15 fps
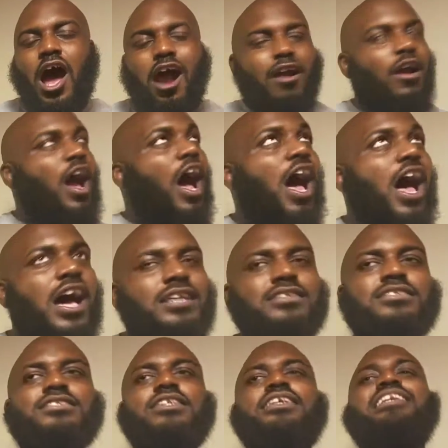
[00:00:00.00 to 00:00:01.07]
are
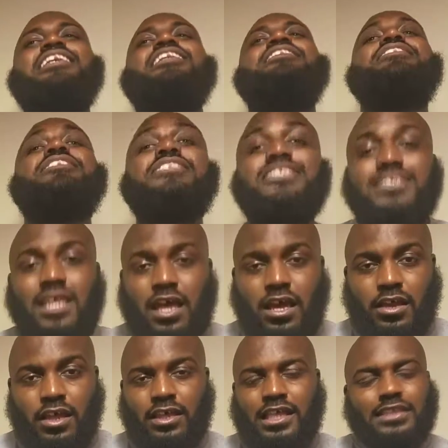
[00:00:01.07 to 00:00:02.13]
honestly
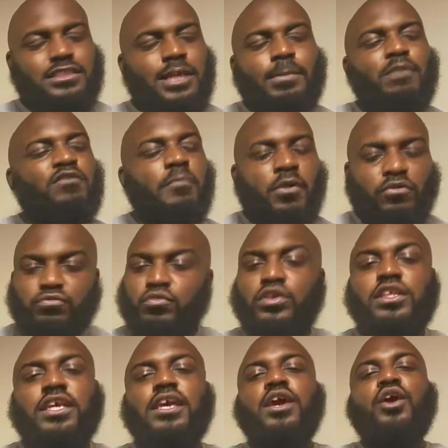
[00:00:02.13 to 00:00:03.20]
stunning. Like, some of them are
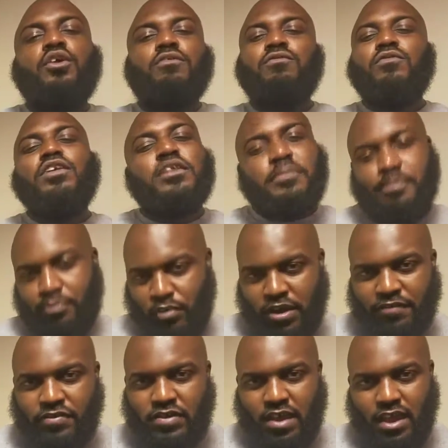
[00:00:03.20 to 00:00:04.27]
really, really
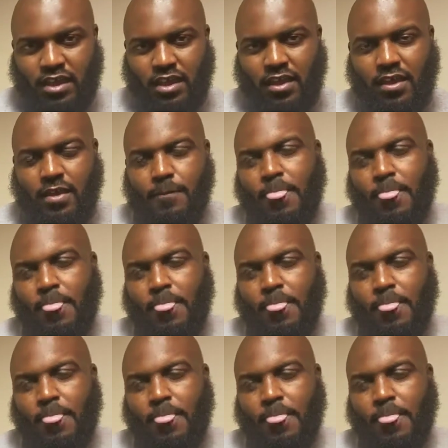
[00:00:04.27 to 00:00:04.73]
breathtaking.